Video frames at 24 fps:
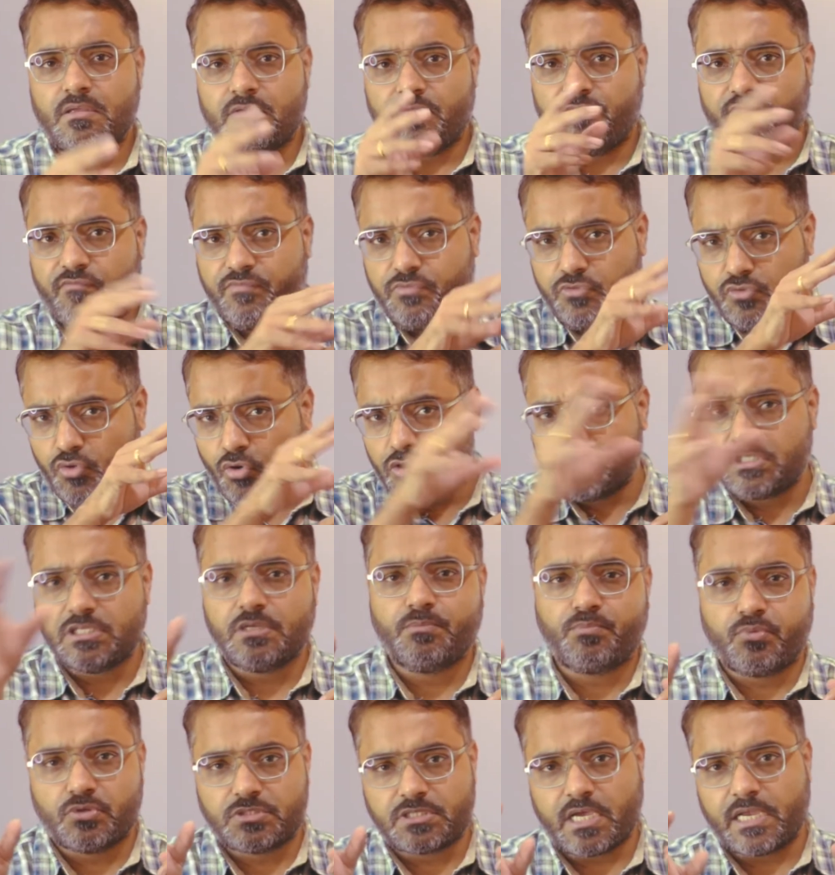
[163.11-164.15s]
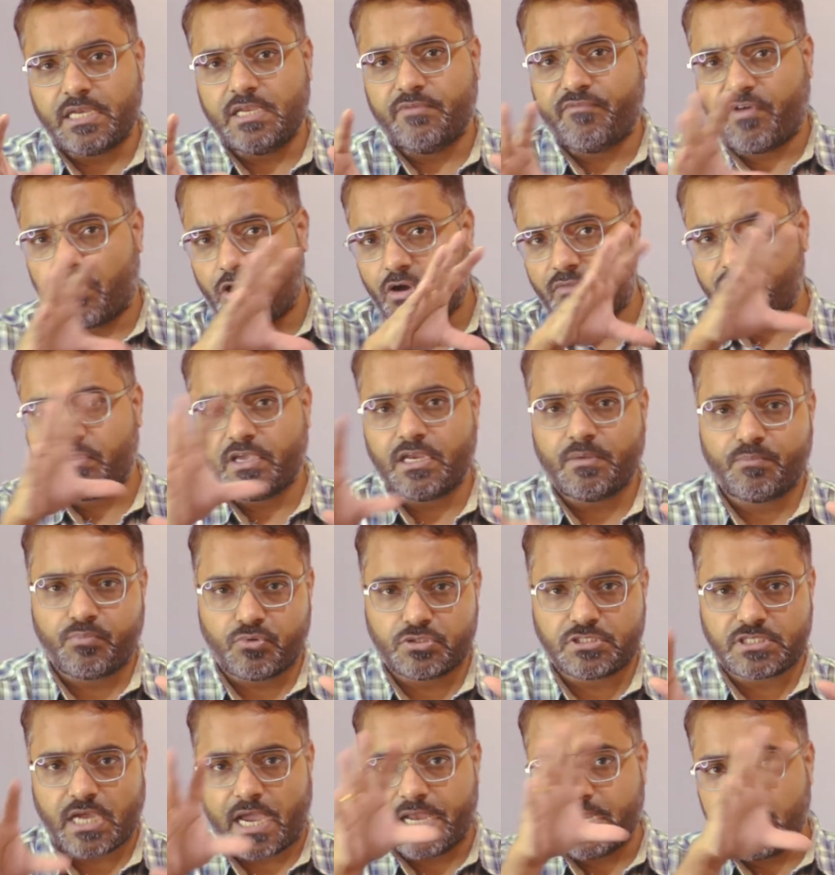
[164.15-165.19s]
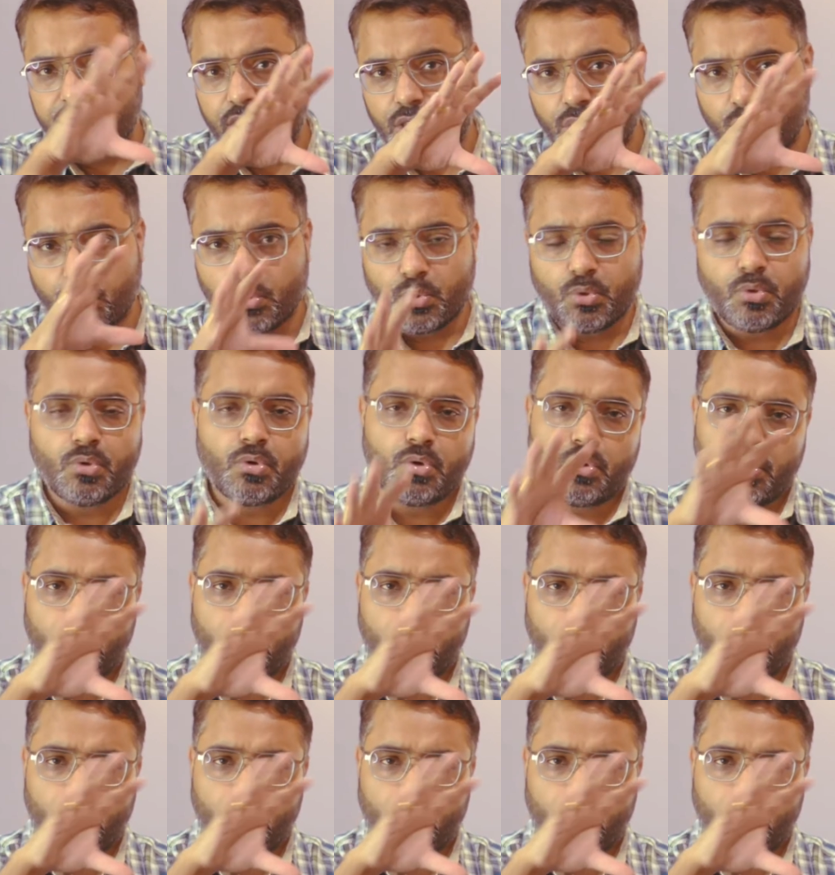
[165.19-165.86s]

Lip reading: Those inputs, one of the inputs I need to